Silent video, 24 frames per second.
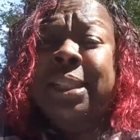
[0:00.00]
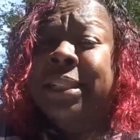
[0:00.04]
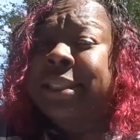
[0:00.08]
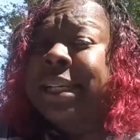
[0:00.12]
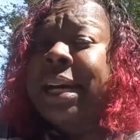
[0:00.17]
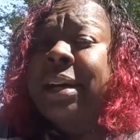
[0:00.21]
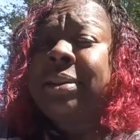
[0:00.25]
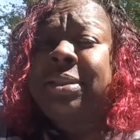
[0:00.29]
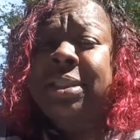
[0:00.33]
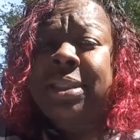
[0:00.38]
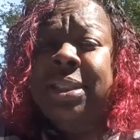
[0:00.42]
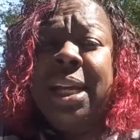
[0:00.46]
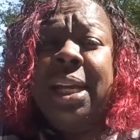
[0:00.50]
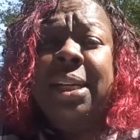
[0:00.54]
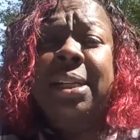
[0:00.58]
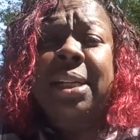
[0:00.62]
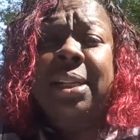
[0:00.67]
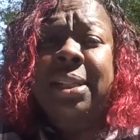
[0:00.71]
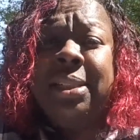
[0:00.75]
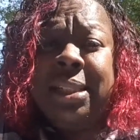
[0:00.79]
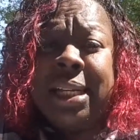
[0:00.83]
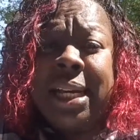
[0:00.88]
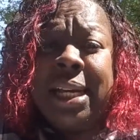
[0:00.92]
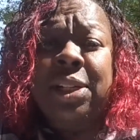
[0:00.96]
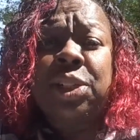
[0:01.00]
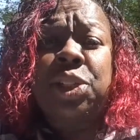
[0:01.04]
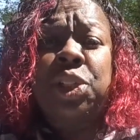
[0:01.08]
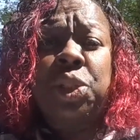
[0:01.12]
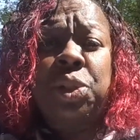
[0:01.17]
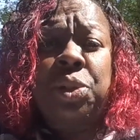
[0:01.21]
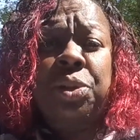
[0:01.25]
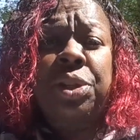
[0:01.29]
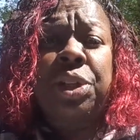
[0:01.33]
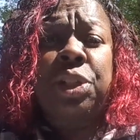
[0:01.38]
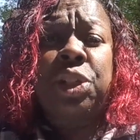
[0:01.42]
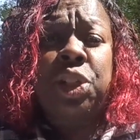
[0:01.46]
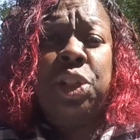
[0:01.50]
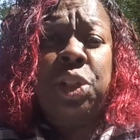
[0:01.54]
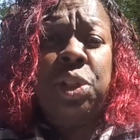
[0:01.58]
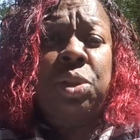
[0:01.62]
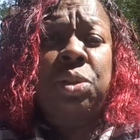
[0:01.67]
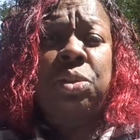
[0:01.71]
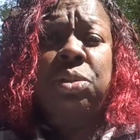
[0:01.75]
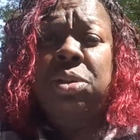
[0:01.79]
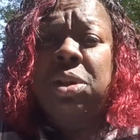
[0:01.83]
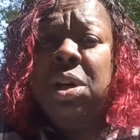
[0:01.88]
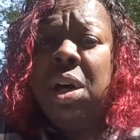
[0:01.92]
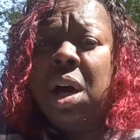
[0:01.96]
it's outstanding debt to the
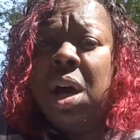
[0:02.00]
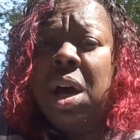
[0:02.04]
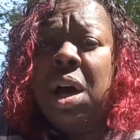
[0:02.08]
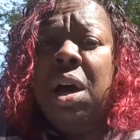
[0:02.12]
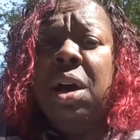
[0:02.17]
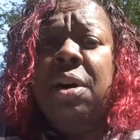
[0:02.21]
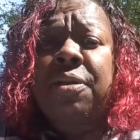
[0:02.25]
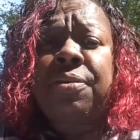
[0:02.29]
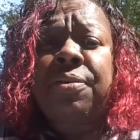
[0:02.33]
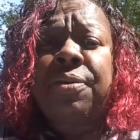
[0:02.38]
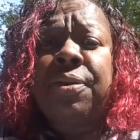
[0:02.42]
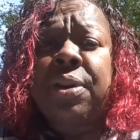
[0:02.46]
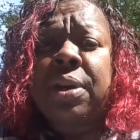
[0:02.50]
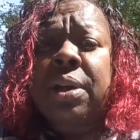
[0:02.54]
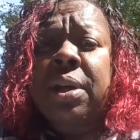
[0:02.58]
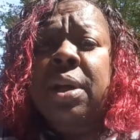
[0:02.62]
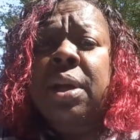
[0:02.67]
tune of